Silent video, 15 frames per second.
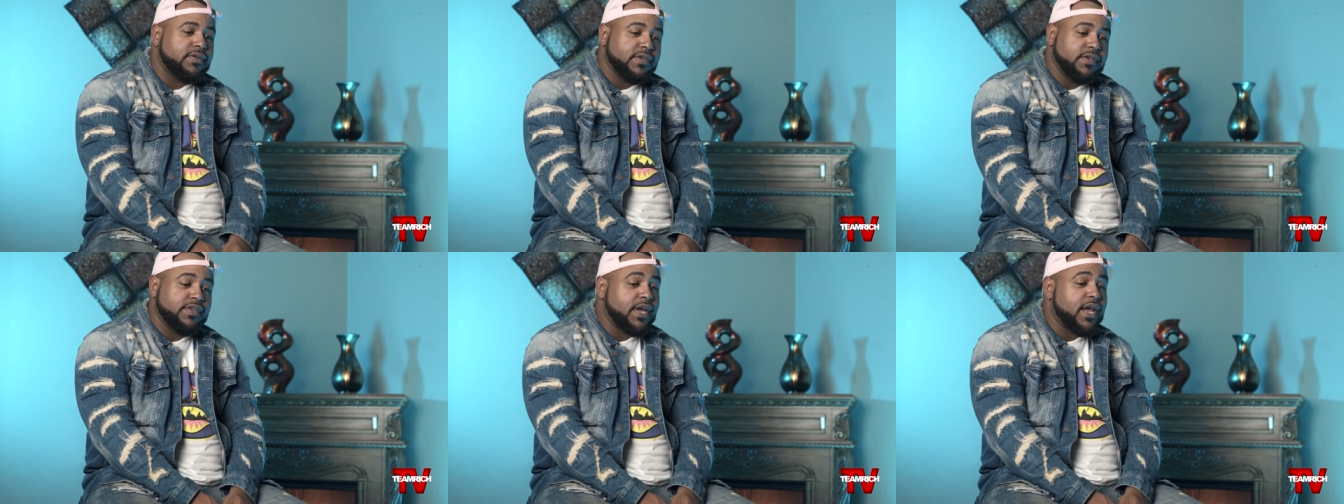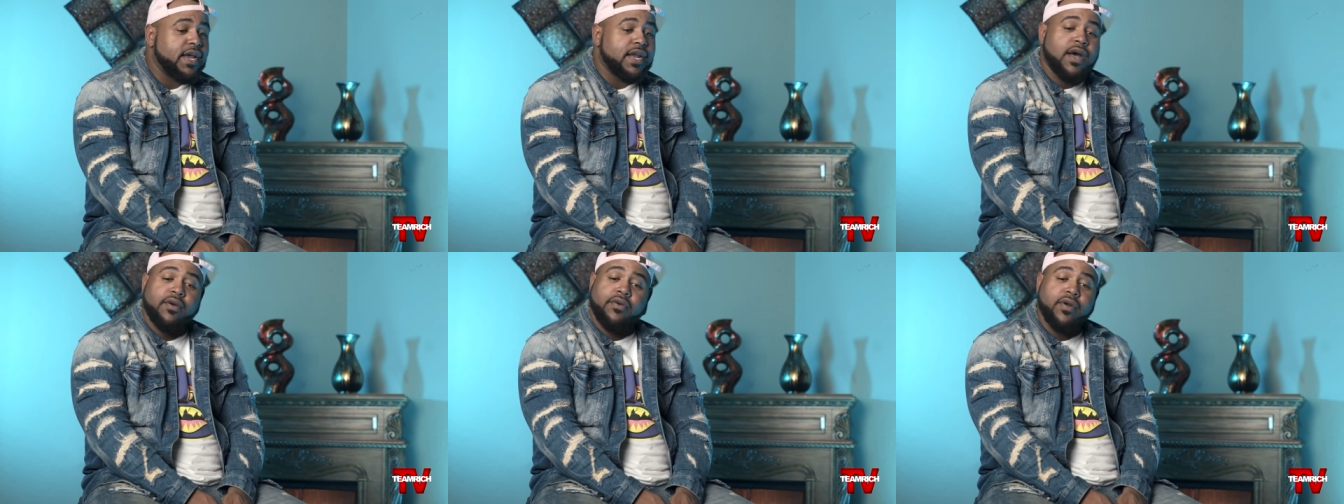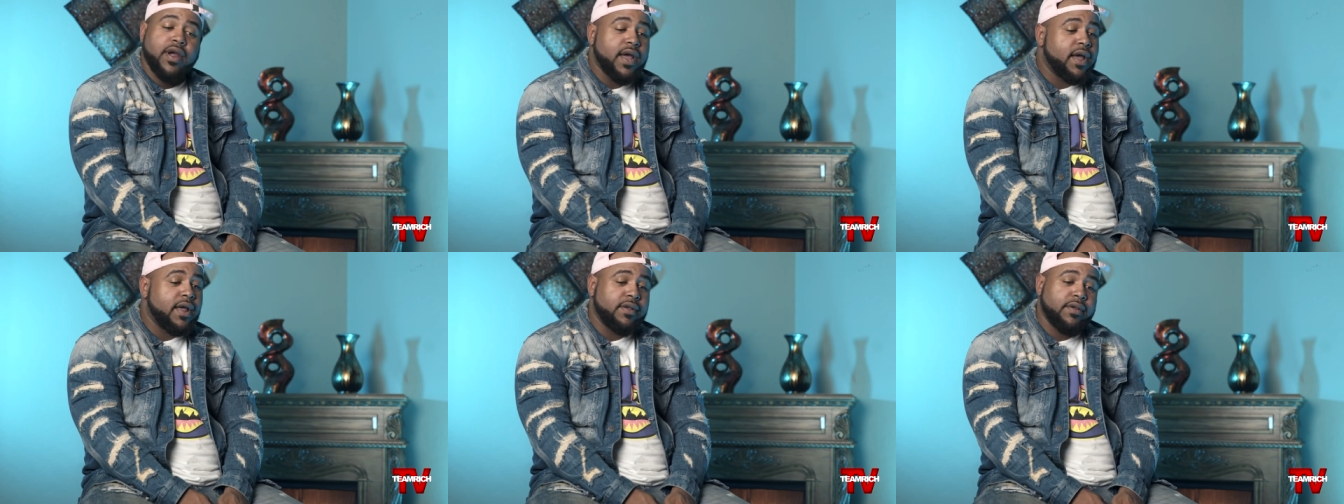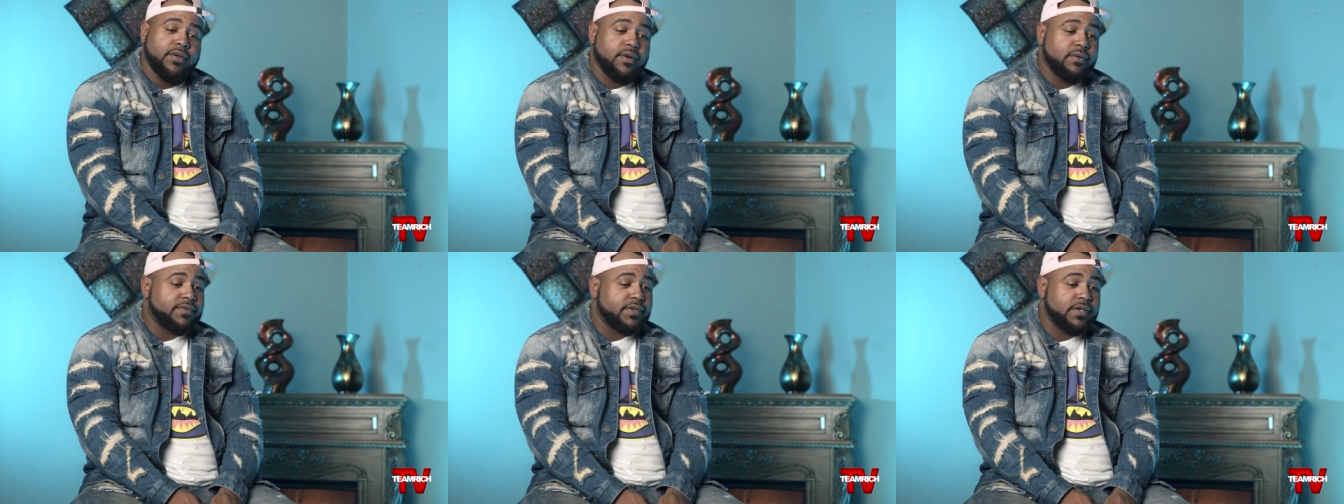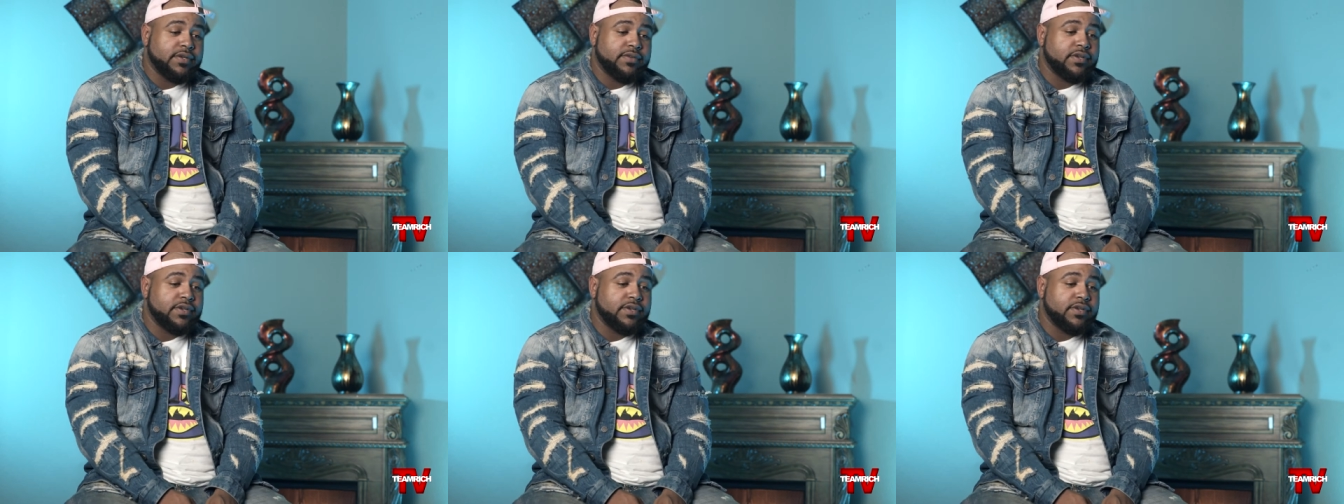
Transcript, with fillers: See, Jade out-grind, you know what I'm saying?